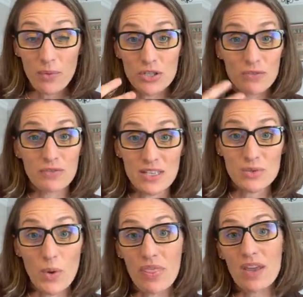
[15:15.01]
Once you
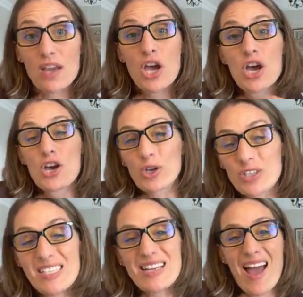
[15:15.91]
fix one thing, you're
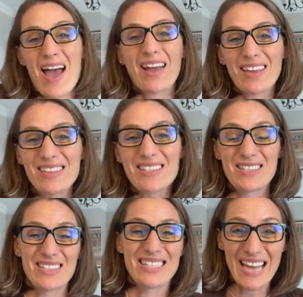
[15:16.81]
stack hacking,
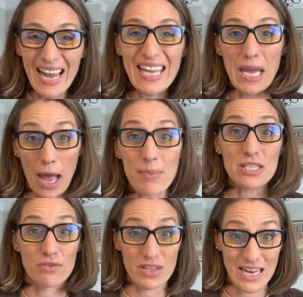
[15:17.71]
stacking
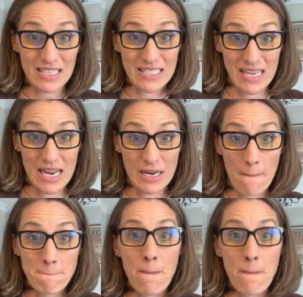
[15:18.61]
habits for the next thing,